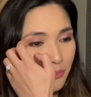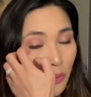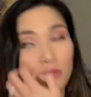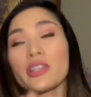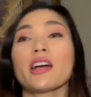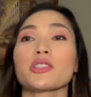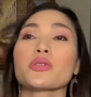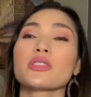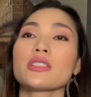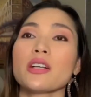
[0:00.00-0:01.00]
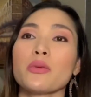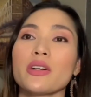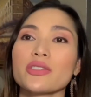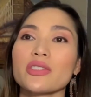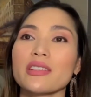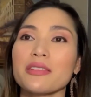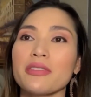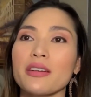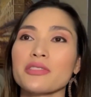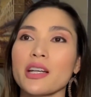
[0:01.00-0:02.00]
movie, actually. I watched it like
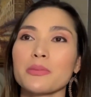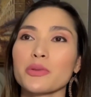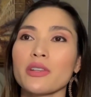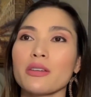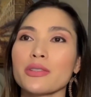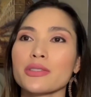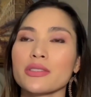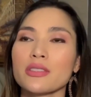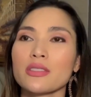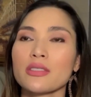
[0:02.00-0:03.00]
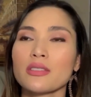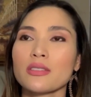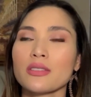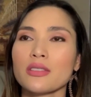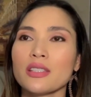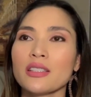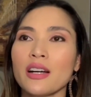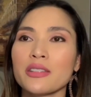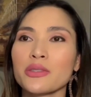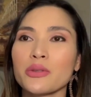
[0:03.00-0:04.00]
5 times when I was in
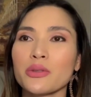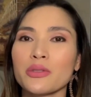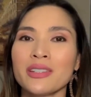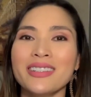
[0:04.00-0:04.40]
high school.